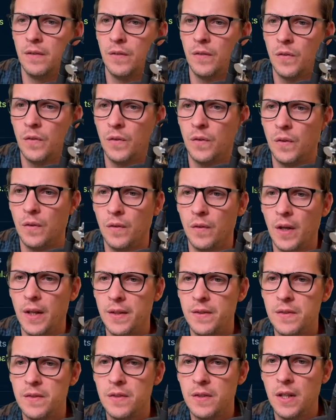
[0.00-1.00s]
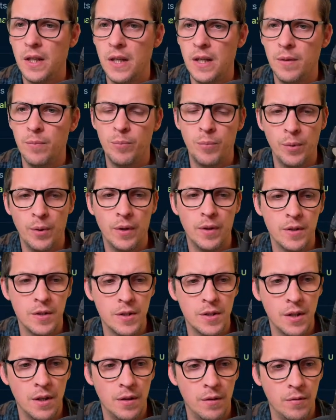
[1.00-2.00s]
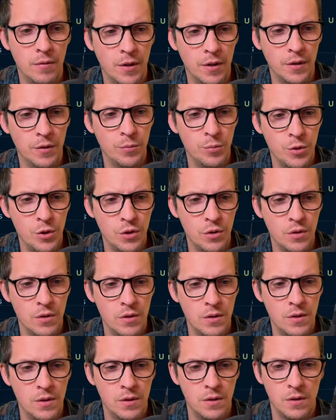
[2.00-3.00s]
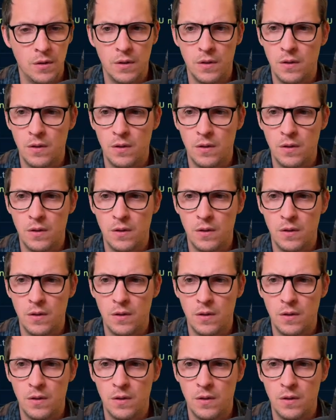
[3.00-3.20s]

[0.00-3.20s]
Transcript: So let's keep shell run options.